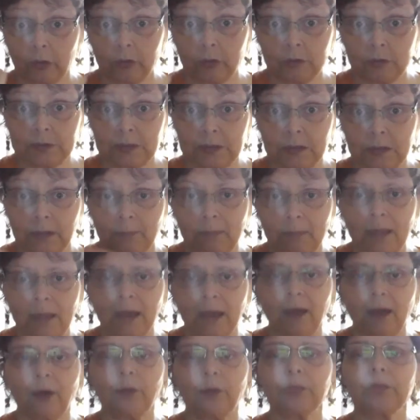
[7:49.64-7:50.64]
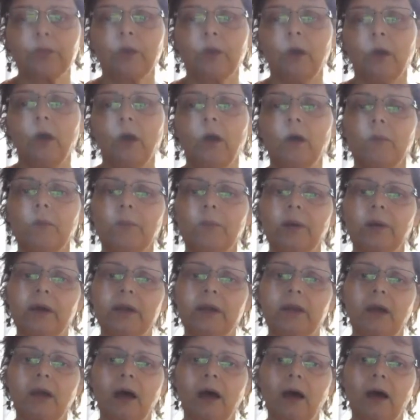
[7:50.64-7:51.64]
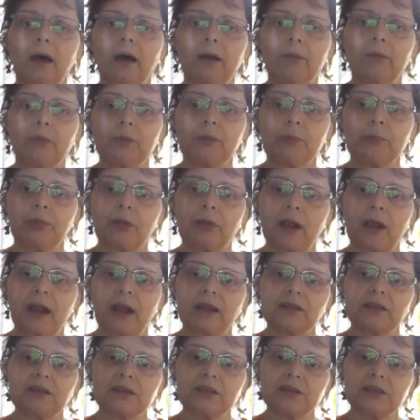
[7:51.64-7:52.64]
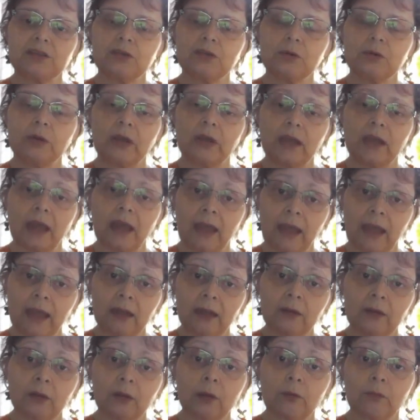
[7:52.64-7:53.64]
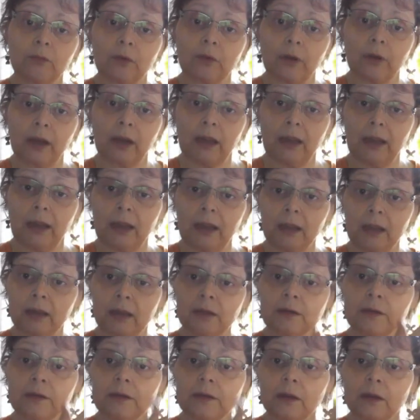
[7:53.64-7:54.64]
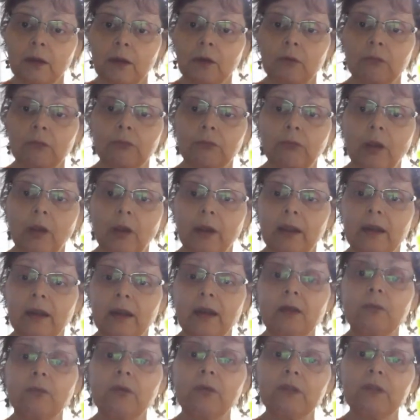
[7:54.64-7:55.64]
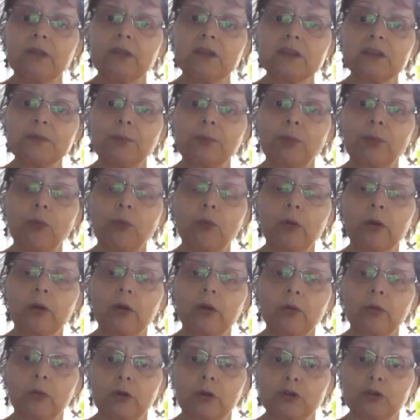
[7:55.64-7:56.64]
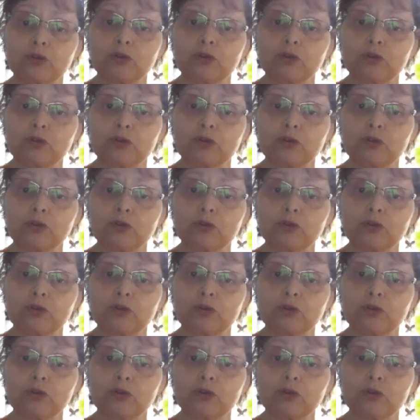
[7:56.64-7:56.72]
those in the mouth, but I would practice doing hand over hand writing with this board or